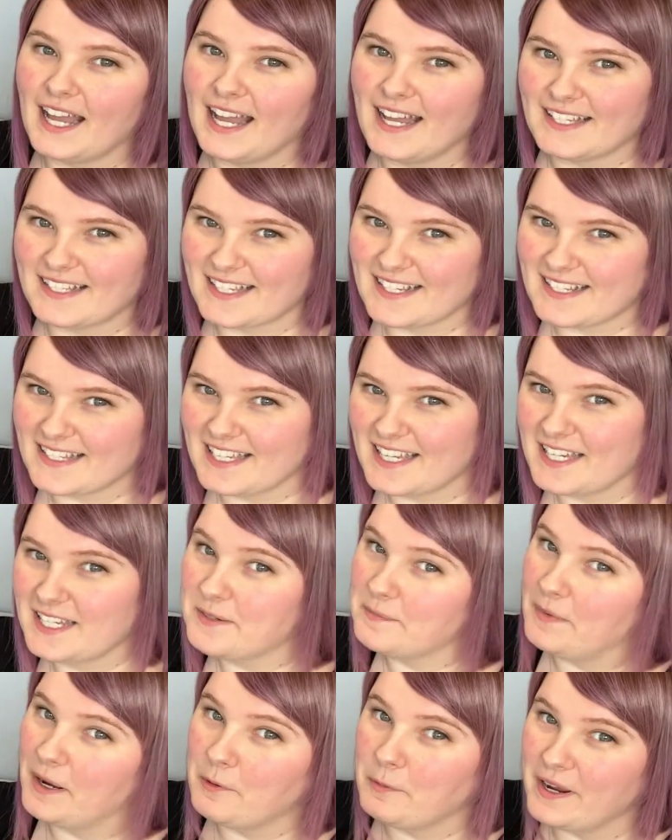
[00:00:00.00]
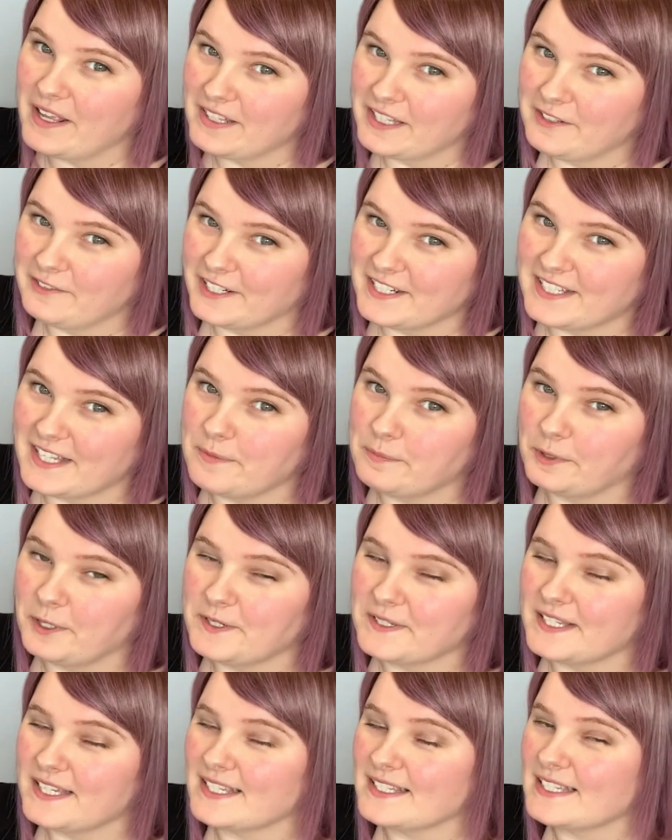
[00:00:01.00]
As I said, my weekly reset
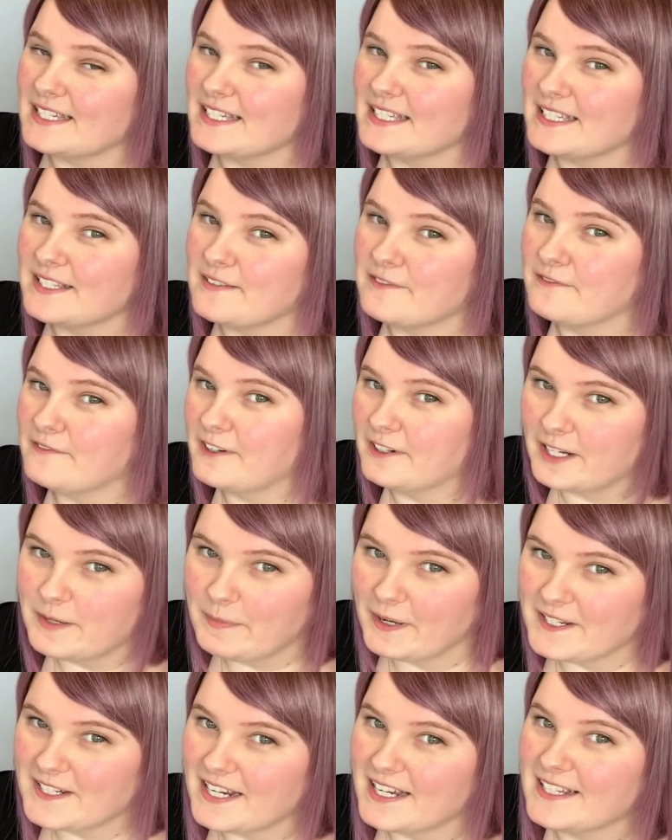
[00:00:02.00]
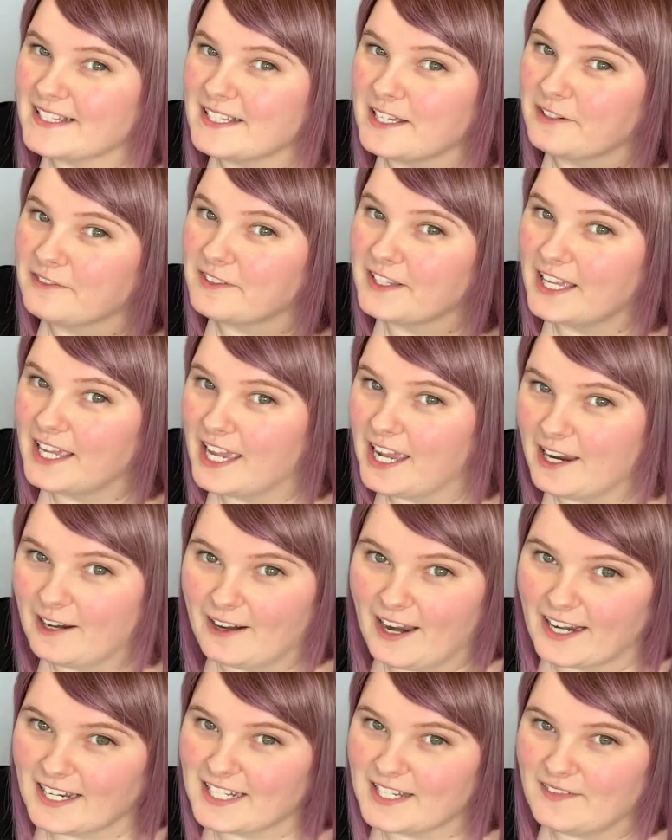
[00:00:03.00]
process is very much a self care
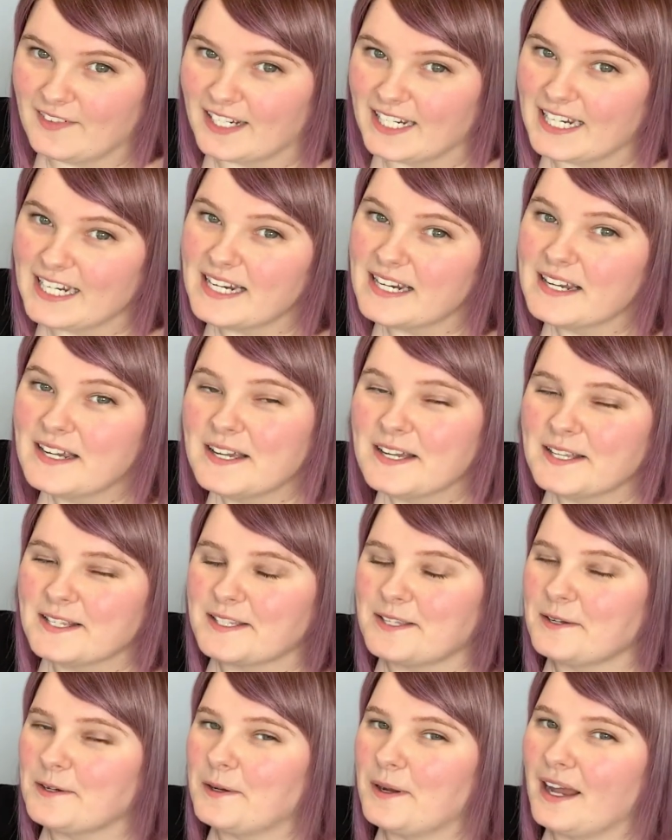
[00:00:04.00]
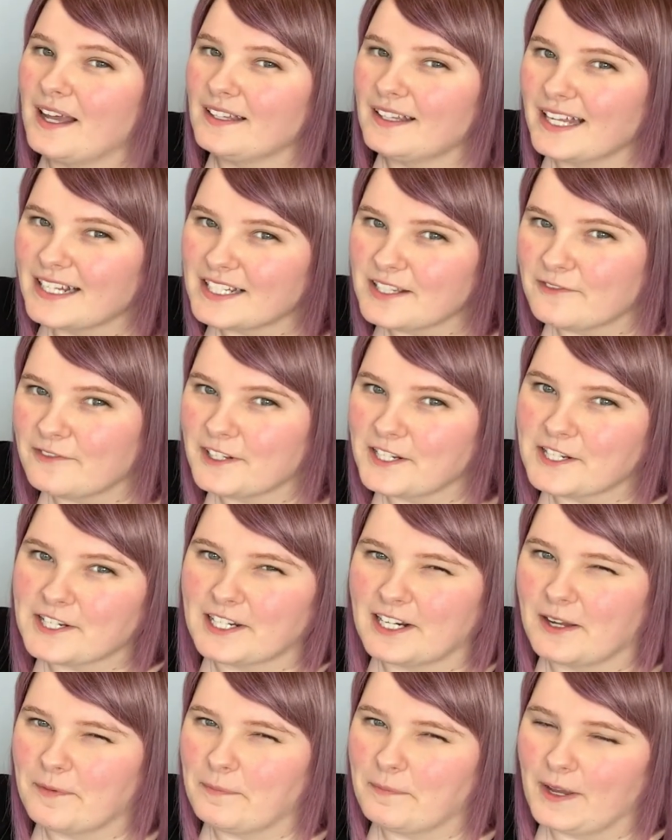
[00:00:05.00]
activity, so I like to finish it
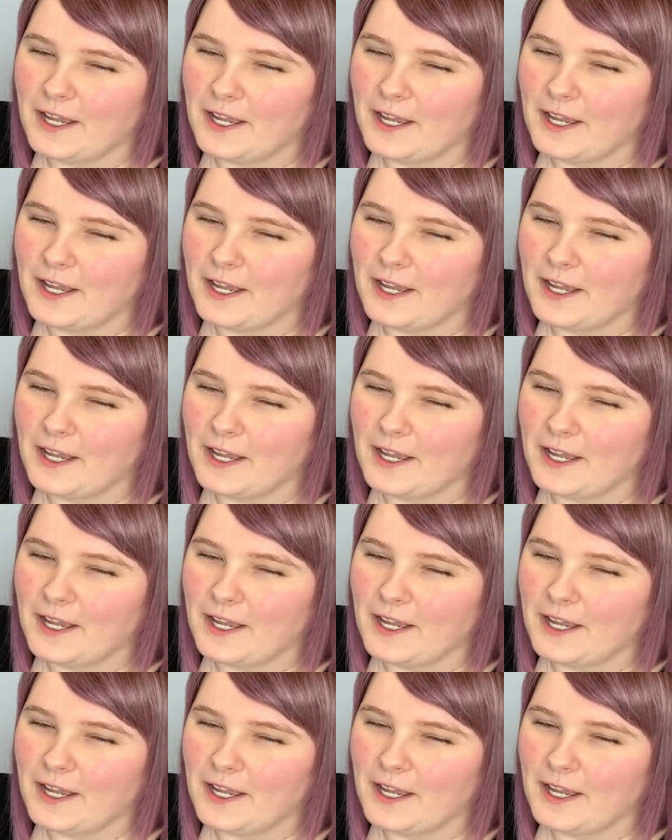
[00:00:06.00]
up